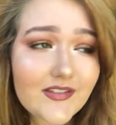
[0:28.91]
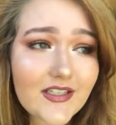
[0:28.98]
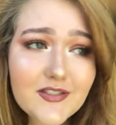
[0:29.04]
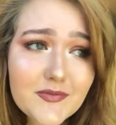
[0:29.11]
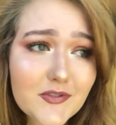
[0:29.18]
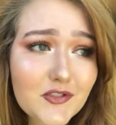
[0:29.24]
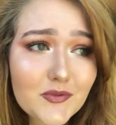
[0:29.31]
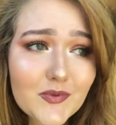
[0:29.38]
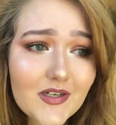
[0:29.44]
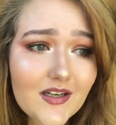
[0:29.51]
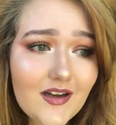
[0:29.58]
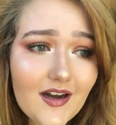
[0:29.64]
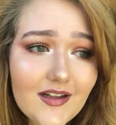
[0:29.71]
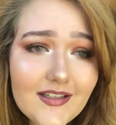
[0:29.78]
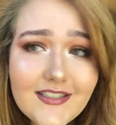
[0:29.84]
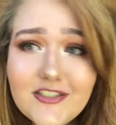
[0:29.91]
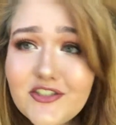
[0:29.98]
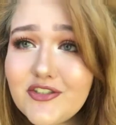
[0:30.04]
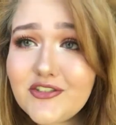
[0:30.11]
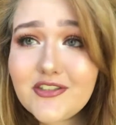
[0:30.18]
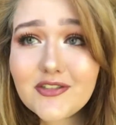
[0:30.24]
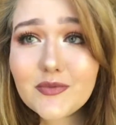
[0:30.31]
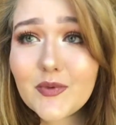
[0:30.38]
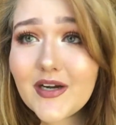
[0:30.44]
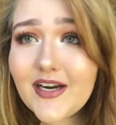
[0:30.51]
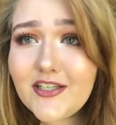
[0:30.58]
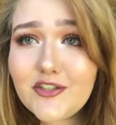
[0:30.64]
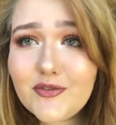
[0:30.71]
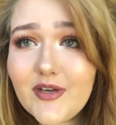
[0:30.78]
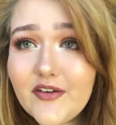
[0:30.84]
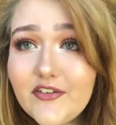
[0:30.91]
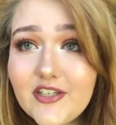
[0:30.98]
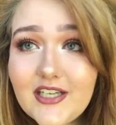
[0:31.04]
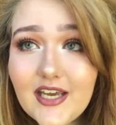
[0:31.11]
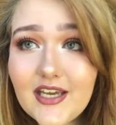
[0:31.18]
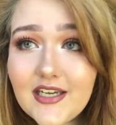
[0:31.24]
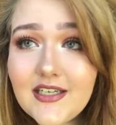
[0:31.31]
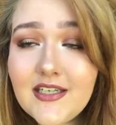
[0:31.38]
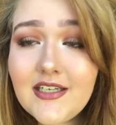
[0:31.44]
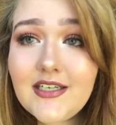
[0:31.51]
That's what you want to call it. It's just what I do every day,